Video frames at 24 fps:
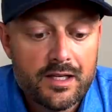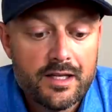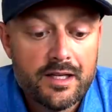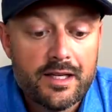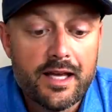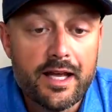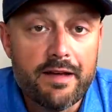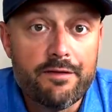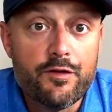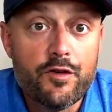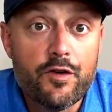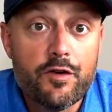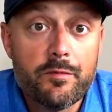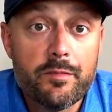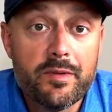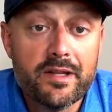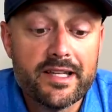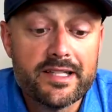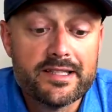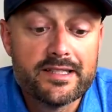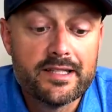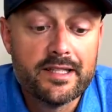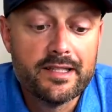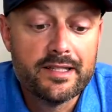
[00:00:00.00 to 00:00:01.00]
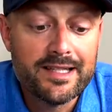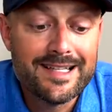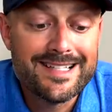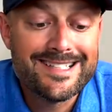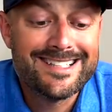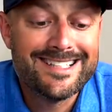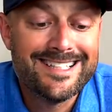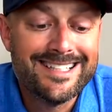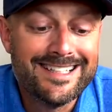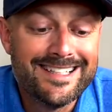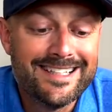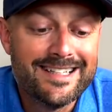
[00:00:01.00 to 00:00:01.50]
If you've been
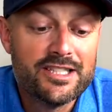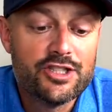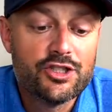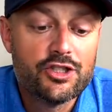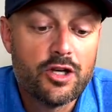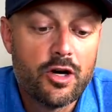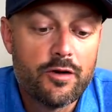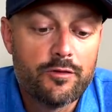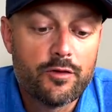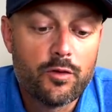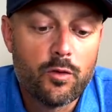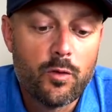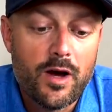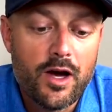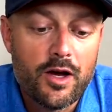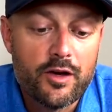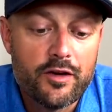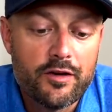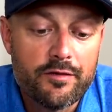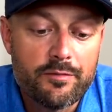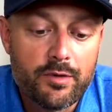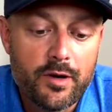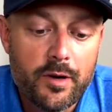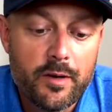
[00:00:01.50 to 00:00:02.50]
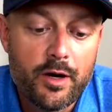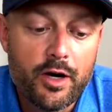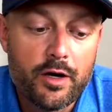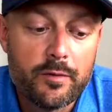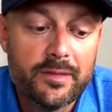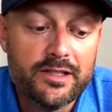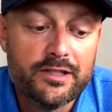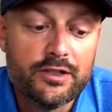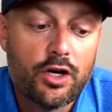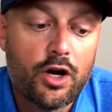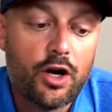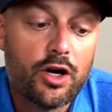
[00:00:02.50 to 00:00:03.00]
listening to this show for a while, you've probably heard
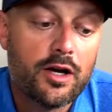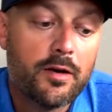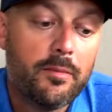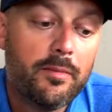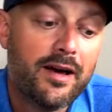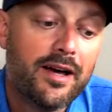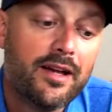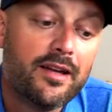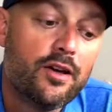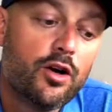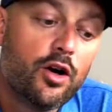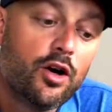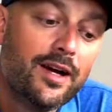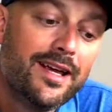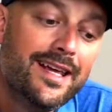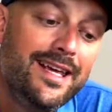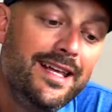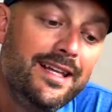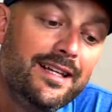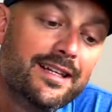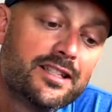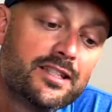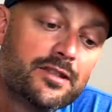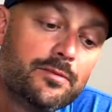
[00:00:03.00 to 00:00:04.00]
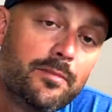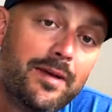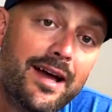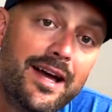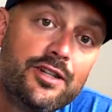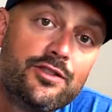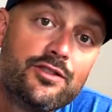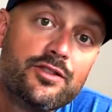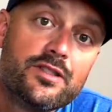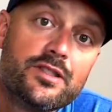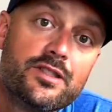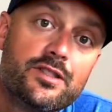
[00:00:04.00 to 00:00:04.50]
me talk about our Helix
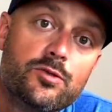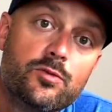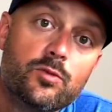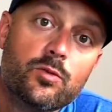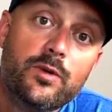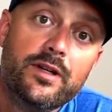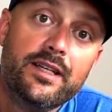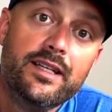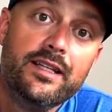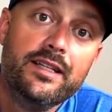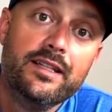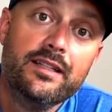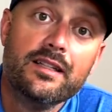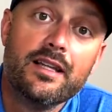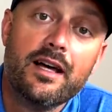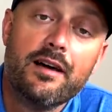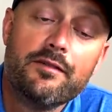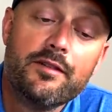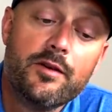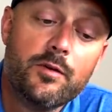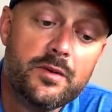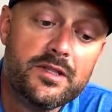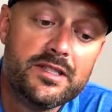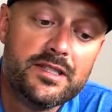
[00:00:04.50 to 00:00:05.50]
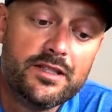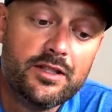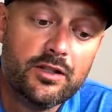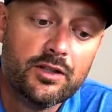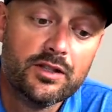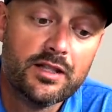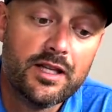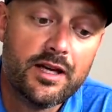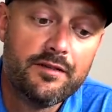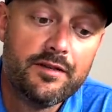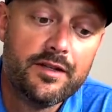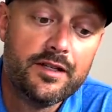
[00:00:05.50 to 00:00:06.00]
mattress. We love it. We still
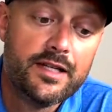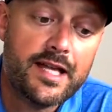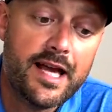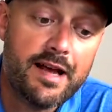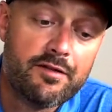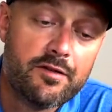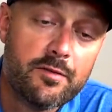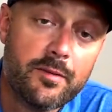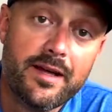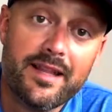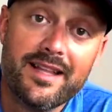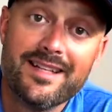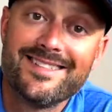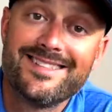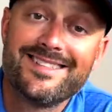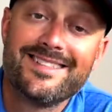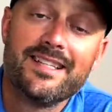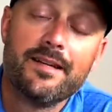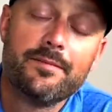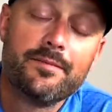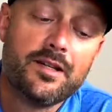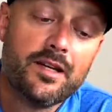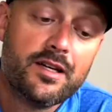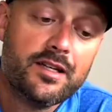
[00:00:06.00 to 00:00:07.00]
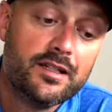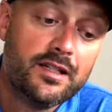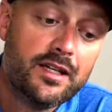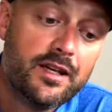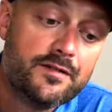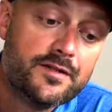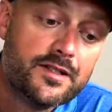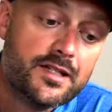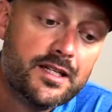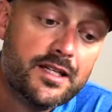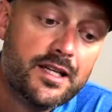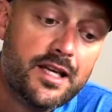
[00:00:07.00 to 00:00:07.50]
love it. Everybody that slept on it
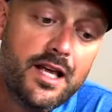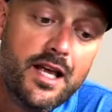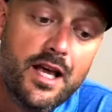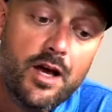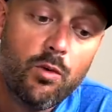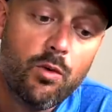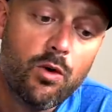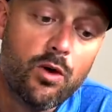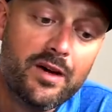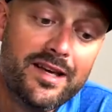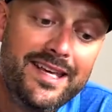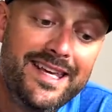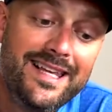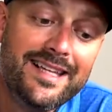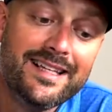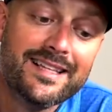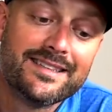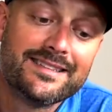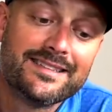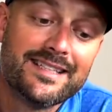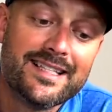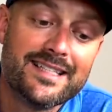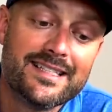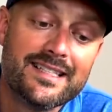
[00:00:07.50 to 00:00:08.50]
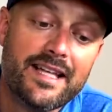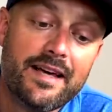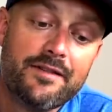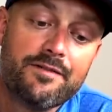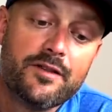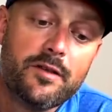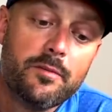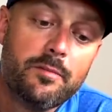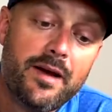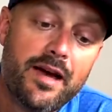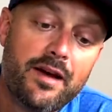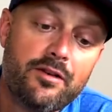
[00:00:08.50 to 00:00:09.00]
loves it. Well, Helix has
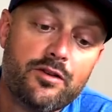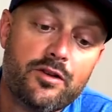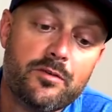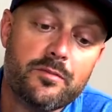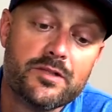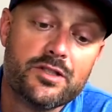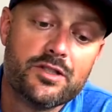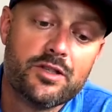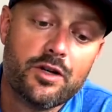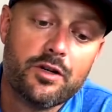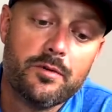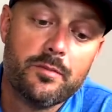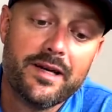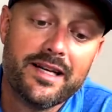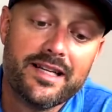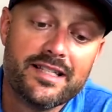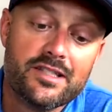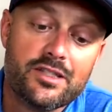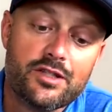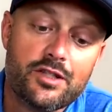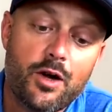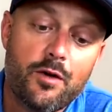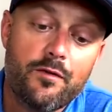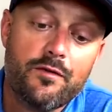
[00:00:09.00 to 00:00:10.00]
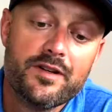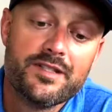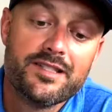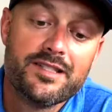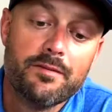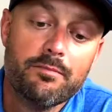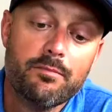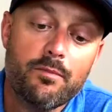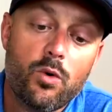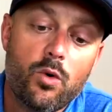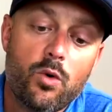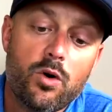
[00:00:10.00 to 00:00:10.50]
left the bedroom and started making sofas
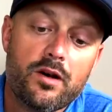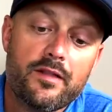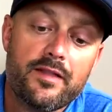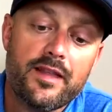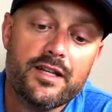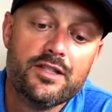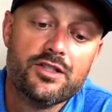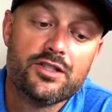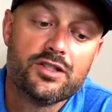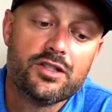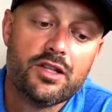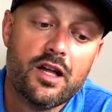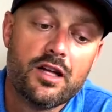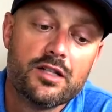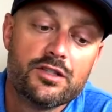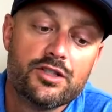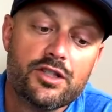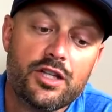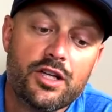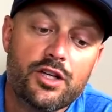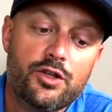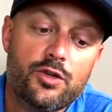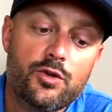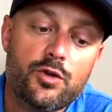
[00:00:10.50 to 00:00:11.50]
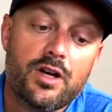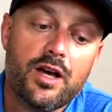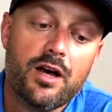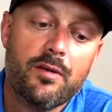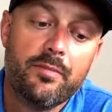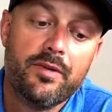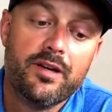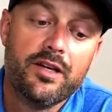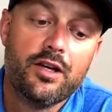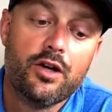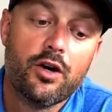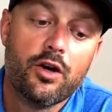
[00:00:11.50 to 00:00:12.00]
and more. They just launched a new
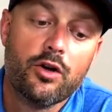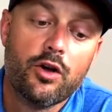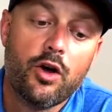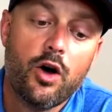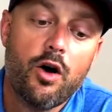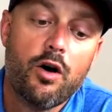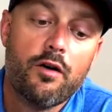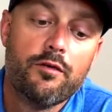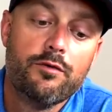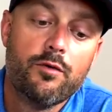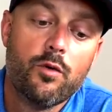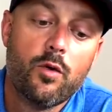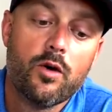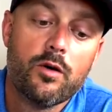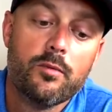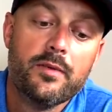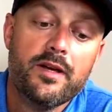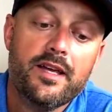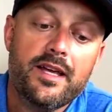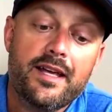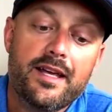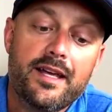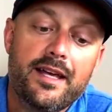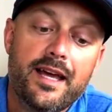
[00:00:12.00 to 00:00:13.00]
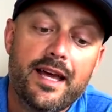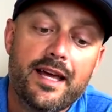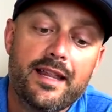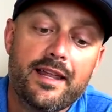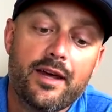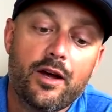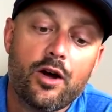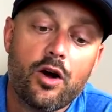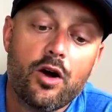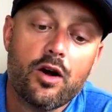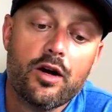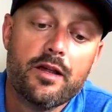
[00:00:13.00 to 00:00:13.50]
company called Allform, and
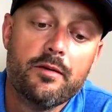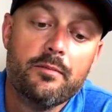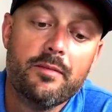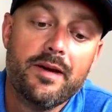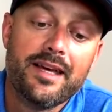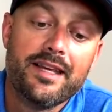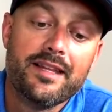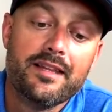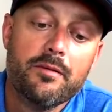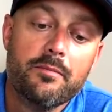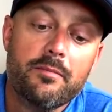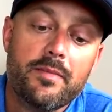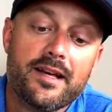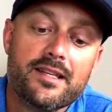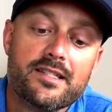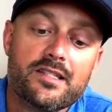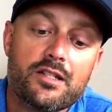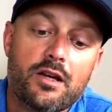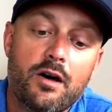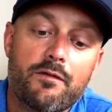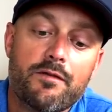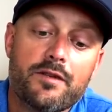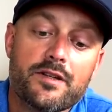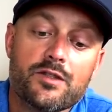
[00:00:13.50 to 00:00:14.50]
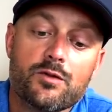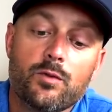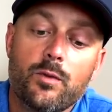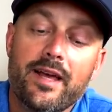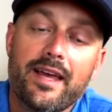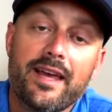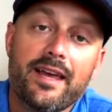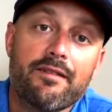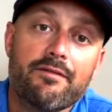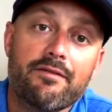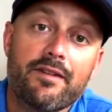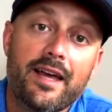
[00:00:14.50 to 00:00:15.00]
they are already making the best sofas
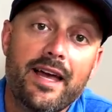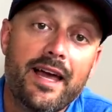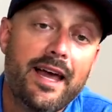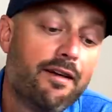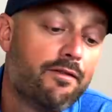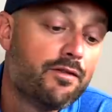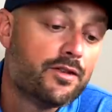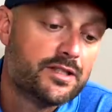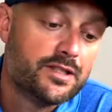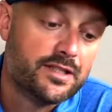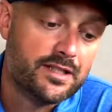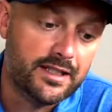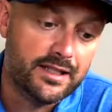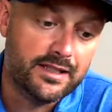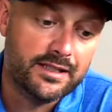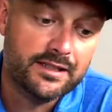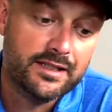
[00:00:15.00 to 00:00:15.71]
we have ever seen.